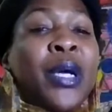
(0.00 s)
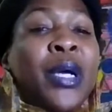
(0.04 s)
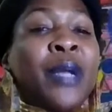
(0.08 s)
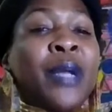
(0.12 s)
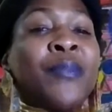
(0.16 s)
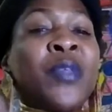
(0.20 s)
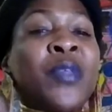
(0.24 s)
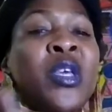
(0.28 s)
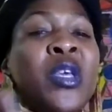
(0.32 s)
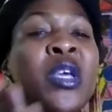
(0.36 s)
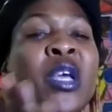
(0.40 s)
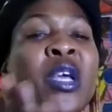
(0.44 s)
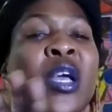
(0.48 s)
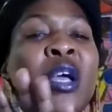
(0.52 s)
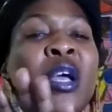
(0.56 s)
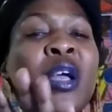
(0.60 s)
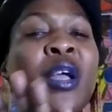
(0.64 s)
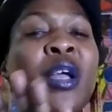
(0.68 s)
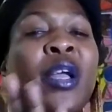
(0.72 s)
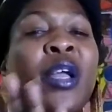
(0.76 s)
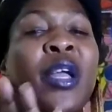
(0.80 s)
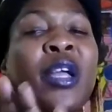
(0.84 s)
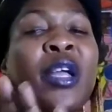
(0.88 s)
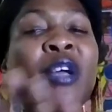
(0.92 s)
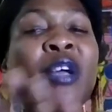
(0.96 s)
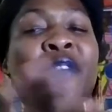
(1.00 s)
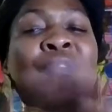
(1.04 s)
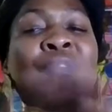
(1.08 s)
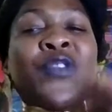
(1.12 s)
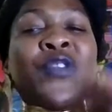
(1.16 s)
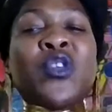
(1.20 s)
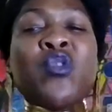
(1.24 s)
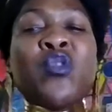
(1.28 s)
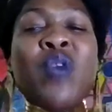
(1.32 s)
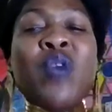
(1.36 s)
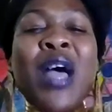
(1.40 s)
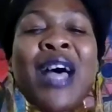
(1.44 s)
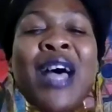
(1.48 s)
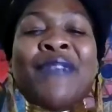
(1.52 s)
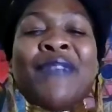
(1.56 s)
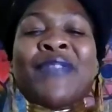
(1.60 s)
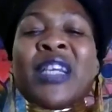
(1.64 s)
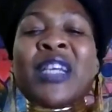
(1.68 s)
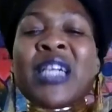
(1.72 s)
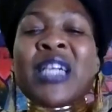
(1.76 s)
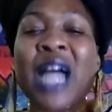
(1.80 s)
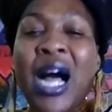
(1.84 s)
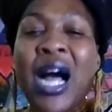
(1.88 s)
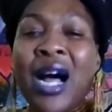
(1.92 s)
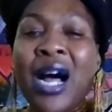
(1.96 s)
but if you
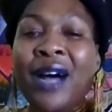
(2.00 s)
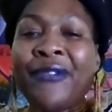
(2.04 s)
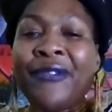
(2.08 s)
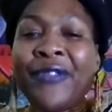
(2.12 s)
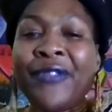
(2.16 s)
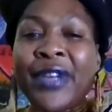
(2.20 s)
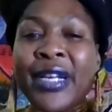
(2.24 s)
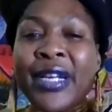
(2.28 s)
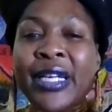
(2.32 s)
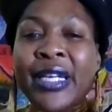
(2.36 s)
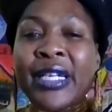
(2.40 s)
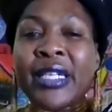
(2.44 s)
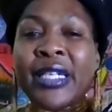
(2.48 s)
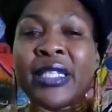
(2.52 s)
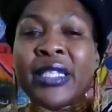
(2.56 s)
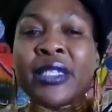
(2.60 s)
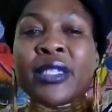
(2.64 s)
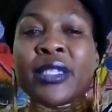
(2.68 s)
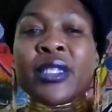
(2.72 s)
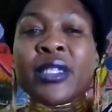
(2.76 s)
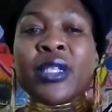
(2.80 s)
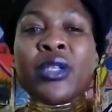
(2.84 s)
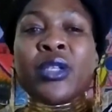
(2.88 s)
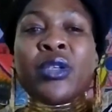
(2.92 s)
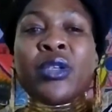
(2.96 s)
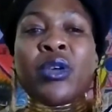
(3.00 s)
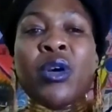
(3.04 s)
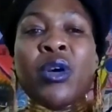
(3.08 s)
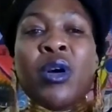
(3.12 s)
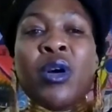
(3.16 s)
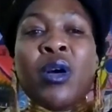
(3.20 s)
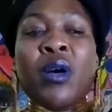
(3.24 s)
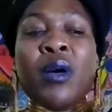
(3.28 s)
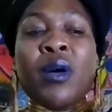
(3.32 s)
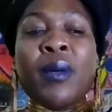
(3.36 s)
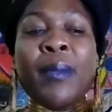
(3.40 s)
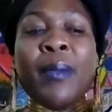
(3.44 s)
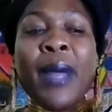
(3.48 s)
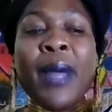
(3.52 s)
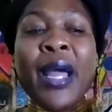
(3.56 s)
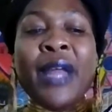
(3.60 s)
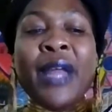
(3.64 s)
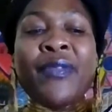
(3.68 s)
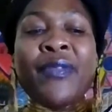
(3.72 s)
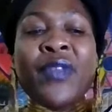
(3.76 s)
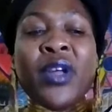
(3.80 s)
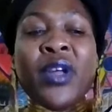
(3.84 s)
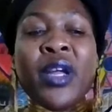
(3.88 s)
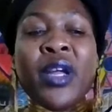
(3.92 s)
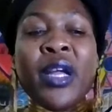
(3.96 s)
have the confidence
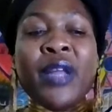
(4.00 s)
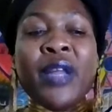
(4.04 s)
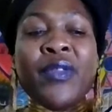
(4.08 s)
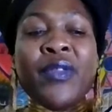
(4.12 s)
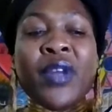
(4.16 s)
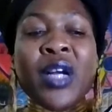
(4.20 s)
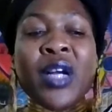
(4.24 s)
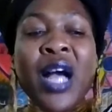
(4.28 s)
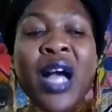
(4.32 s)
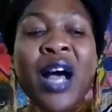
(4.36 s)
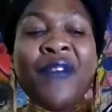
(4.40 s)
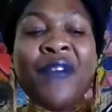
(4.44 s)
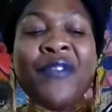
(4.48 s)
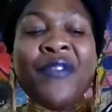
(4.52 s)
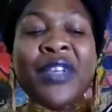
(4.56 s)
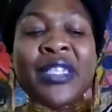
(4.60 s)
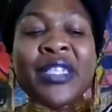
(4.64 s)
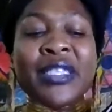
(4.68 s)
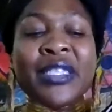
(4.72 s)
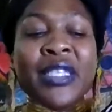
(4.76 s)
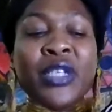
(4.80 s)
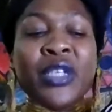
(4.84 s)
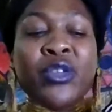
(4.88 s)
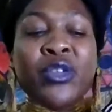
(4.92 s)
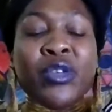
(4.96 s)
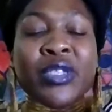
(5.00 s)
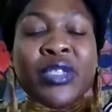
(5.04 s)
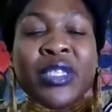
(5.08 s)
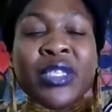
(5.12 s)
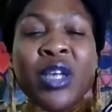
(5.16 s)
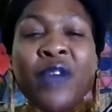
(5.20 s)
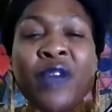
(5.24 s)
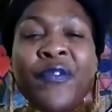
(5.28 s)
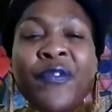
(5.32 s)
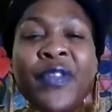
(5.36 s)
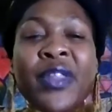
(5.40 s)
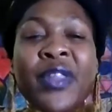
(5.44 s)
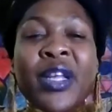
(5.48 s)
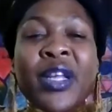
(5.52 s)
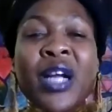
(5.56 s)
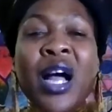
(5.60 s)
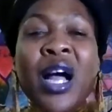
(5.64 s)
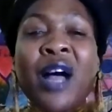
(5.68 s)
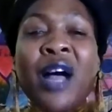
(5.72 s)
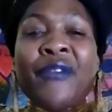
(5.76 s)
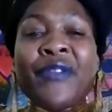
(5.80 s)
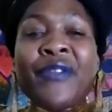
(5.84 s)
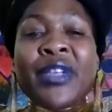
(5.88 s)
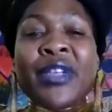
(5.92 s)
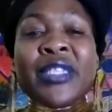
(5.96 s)
and the confidence in yourself and the
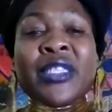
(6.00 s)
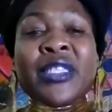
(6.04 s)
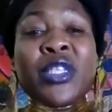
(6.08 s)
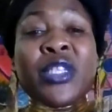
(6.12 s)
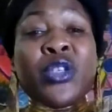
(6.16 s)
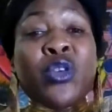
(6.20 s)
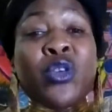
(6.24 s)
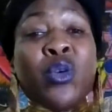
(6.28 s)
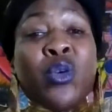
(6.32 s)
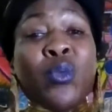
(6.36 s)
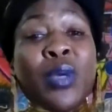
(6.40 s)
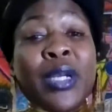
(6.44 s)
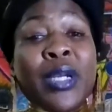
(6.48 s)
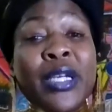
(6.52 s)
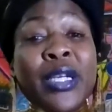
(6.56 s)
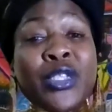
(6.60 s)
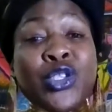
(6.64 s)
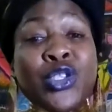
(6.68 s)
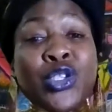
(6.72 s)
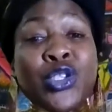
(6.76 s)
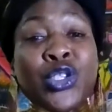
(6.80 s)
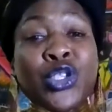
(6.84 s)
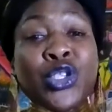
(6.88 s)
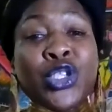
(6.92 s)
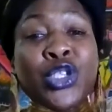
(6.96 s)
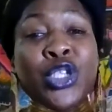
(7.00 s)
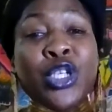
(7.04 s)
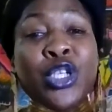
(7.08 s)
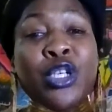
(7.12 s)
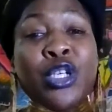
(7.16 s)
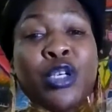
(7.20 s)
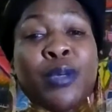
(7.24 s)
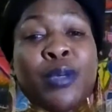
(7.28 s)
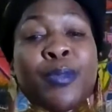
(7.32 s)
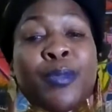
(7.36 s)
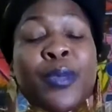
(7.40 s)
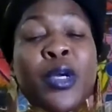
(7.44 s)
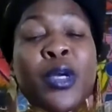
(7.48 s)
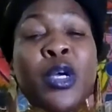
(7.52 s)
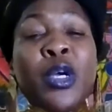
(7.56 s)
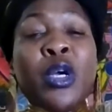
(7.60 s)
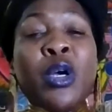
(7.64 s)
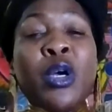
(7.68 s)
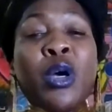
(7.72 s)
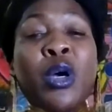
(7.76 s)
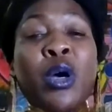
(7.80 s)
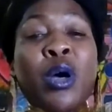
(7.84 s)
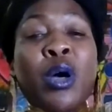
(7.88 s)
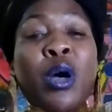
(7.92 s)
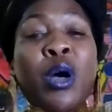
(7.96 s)
confidence in your relationship
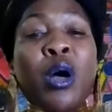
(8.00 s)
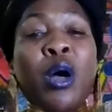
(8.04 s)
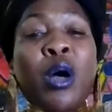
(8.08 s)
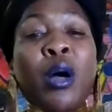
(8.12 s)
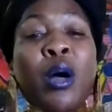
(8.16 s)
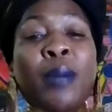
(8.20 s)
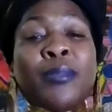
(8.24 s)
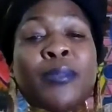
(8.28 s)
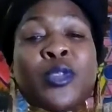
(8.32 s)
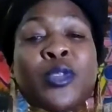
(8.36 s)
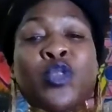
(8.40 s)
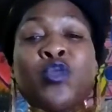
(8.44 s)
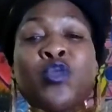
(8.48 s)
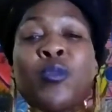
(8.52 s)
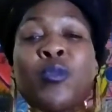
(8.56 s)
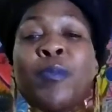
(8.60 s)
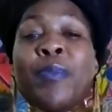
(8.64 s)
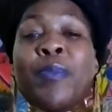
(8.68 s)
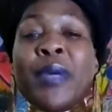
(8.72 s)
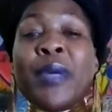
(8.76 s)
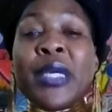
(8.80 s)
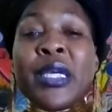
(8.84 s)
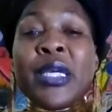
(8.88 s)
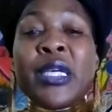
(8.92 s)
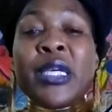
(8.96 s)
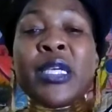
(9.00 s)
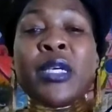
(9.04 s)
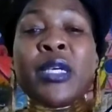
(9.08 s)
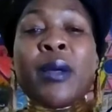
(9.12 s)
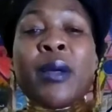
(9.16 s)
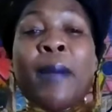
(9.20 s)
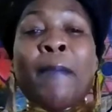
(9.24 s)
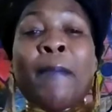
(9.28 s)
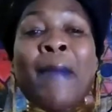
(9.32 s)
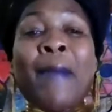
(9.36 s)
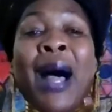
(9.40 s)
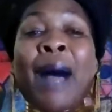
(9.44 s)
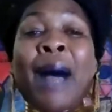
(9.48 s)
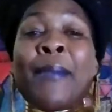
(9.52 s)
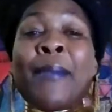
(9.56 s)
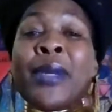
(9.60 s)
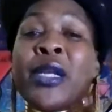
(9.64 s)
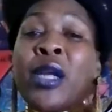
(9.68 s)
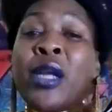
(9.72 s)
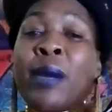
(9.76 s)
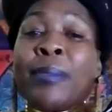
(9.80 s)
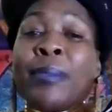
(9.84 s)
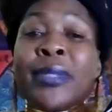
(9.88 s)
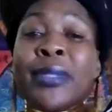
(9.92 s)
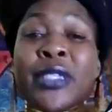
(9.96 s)
to be mama
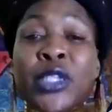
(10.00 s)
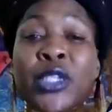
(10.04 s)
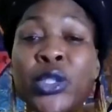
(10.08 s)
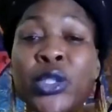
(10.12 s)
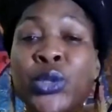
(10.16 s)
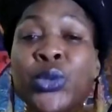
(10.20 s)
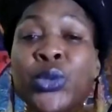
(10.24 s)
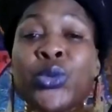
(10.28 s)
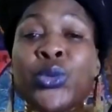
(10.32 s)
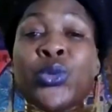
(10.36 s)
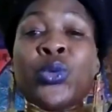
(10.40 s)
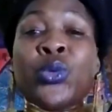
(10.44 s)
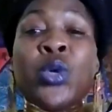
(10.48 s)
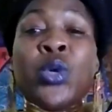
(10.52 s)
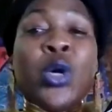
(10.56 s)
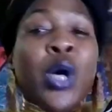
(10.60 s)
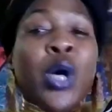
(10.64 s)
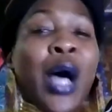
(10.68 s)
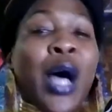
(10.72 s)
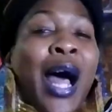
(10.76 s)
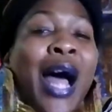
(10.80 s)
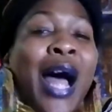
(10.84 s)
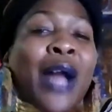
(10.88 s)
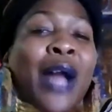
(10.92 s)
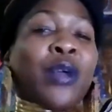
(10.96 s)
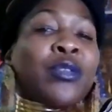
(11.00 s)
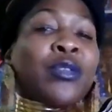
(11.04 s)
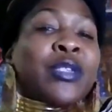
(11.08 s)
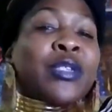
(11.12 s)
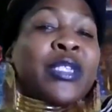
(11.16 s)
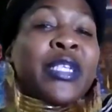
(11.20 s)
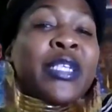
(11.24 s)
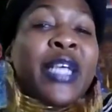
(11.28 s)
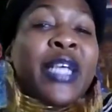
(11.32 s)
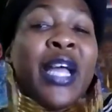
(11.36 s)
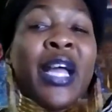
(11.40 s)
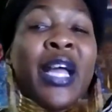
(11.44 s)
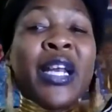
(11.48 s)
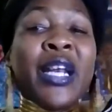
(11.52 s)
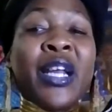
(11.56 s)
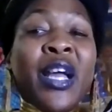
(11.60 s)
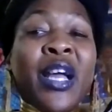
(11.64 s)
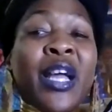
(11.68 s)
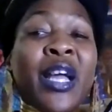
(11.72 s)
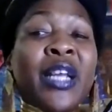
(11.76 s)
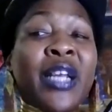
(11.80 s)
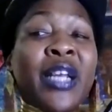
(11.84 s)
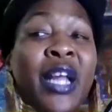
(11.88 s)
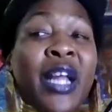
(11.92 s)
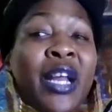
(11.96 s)
number two, I don't see
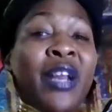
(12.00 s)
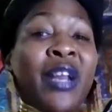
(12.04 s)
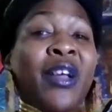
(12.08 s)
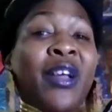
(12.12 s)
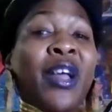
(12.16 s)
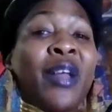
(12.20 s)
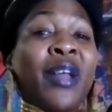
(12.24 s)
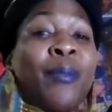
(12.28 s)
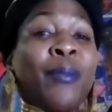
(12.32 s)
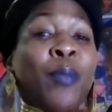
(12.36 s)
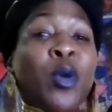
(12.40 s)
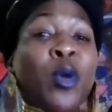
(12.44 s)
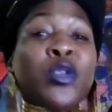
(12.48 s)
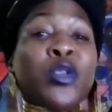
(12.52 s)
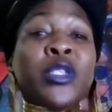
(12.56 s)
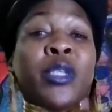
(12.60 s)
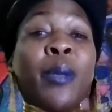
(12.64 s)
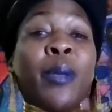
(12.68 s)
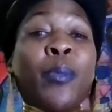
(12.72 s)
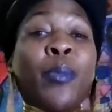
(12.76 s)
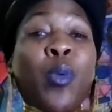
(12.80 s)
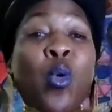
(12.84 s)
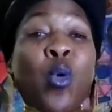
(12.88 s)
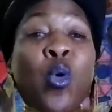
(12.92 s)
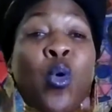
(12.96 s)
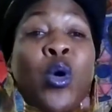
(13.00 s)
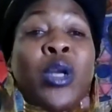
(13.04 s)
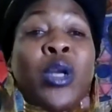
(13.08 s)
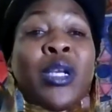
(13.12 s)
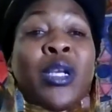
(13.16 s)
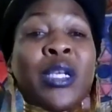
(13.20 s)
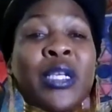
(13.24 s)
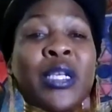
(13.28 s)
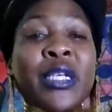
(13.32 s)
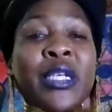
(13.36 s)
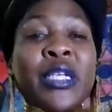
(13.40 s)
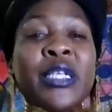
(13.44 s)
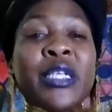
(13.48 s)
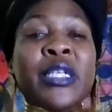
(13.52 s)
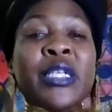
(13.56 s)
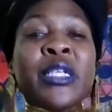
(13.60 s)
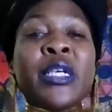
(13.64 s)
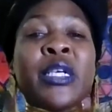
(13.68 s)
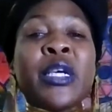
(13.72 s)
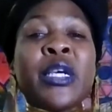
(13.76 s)
and most importantly,